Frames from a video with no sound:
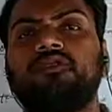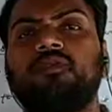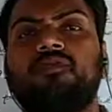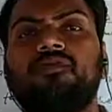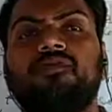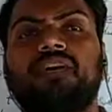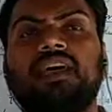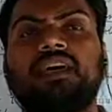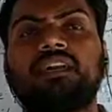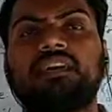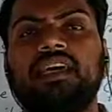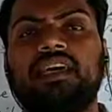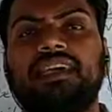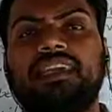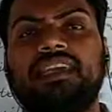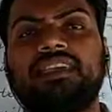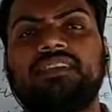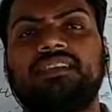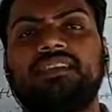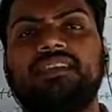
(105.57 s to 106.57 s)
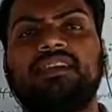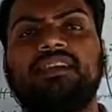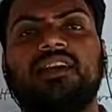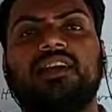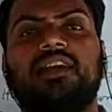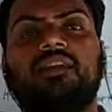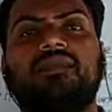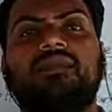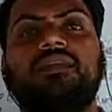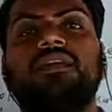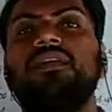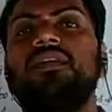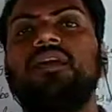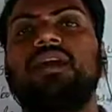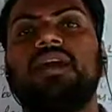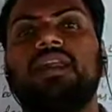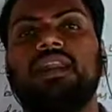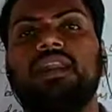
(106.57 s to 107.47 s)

to find the density of a